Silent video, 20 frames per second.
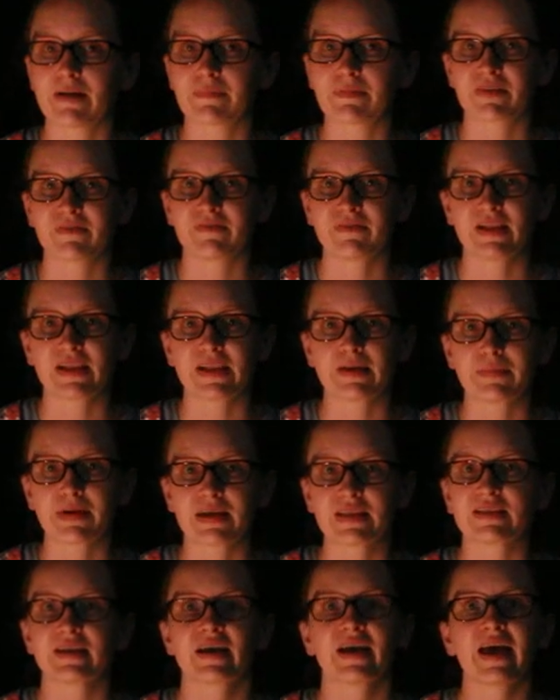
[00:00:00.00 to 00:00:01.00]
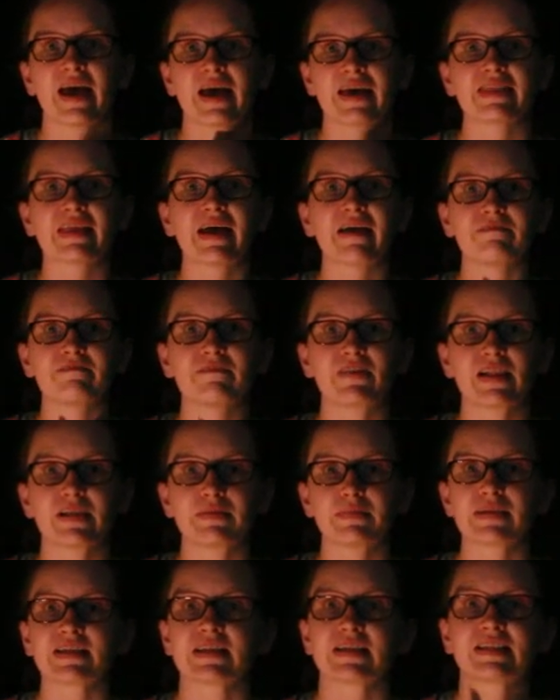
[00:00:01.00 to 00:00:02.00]
up the filament and that
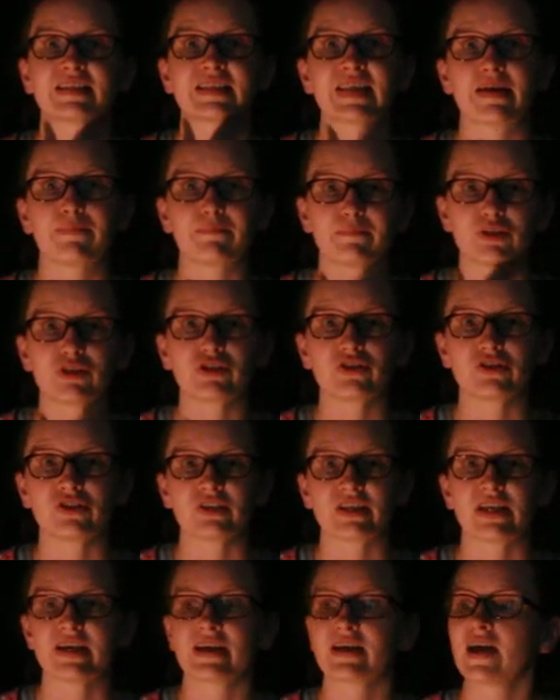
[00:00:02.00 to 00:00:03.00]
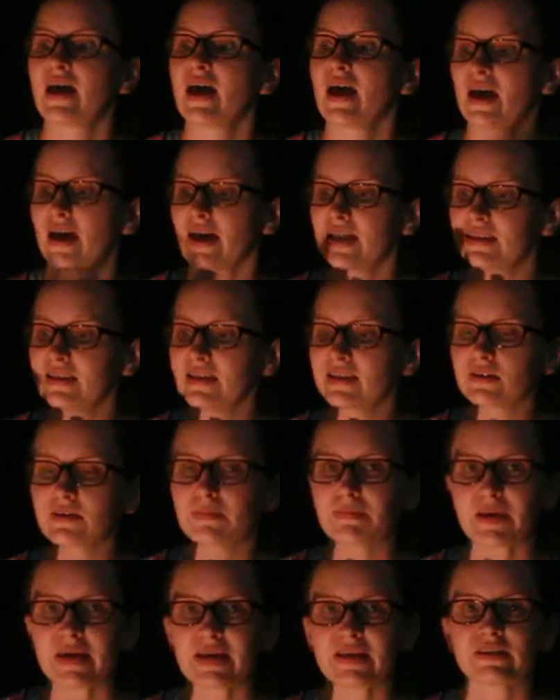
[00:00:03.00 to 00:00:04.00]
filament is then producing a little
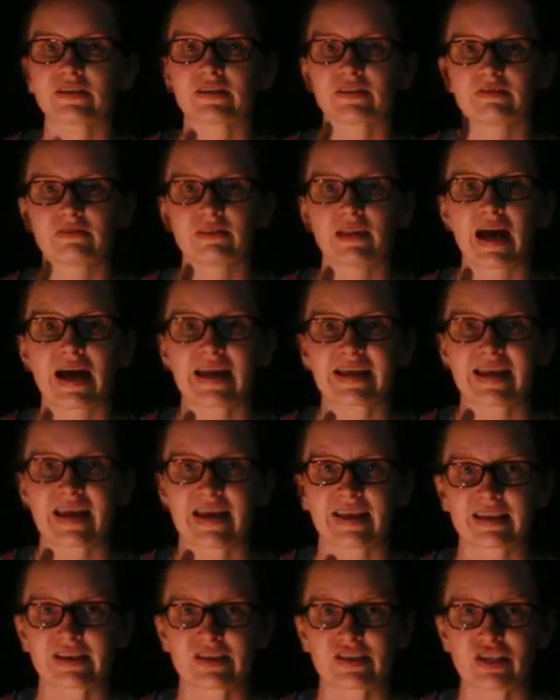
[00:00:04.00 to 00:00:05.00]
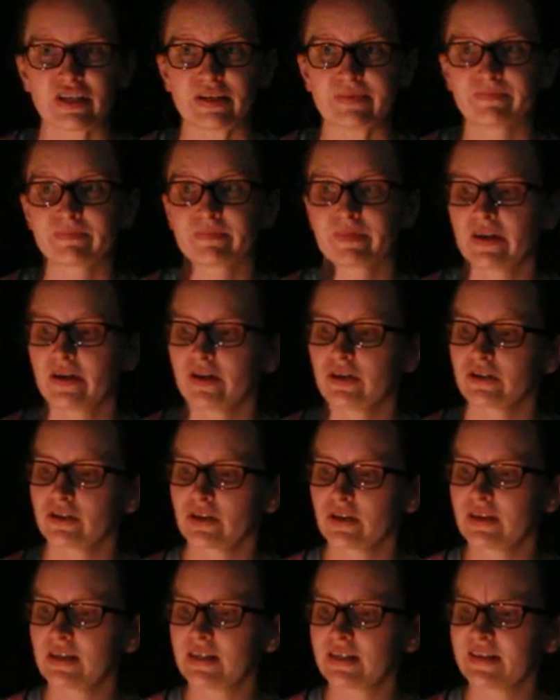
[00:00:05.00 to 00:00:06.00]
bit of light energy.
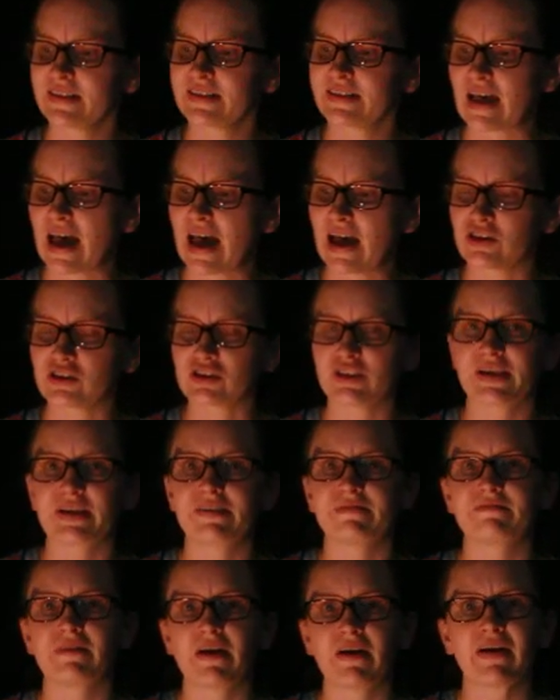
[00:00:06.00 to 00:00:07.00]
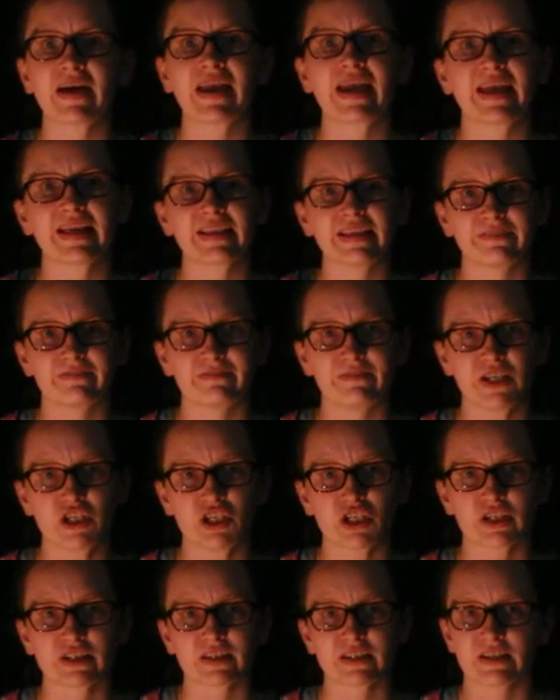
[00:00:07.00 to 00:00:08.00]
So this is actually very
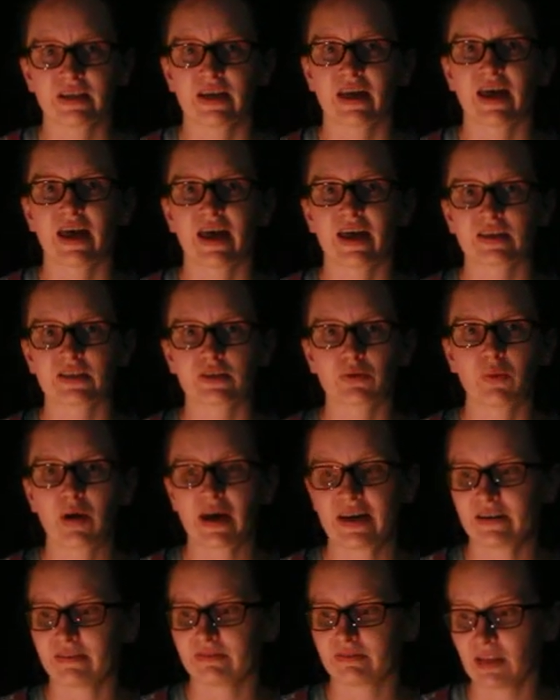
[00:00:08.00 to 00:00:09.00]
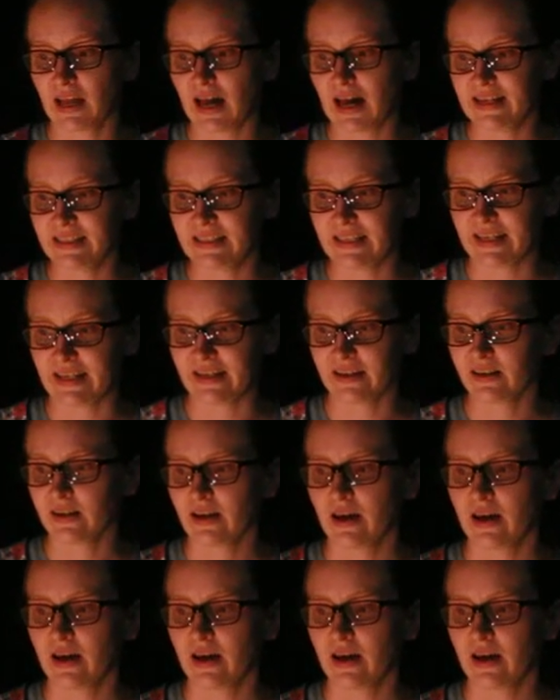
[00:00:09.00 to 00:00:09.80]
inefficient as a way of lighting